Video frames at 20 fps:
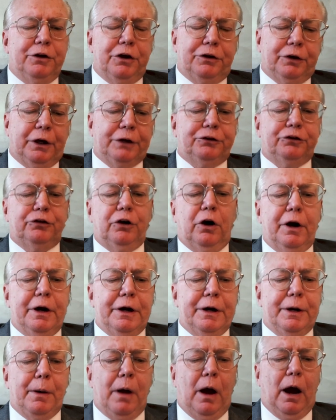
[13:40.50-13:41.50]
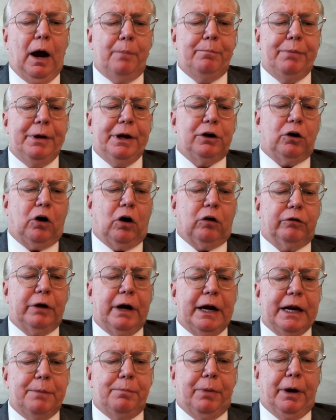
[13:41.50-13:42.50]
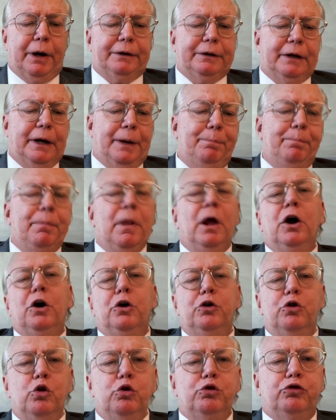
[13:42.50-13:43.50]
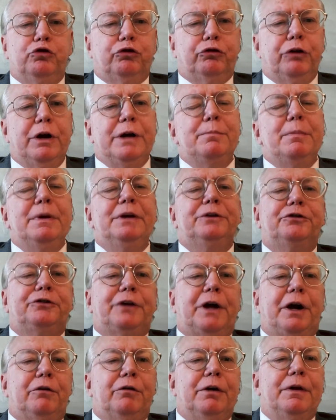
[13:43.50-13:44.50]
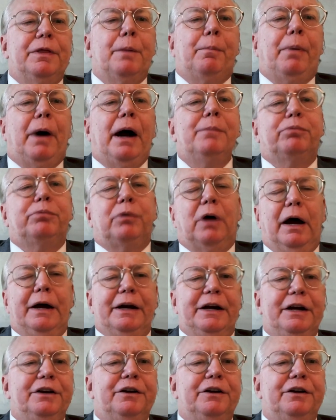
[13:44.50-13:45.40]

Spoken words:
touched on it a bit already, but new treatments that are in the pipeline, in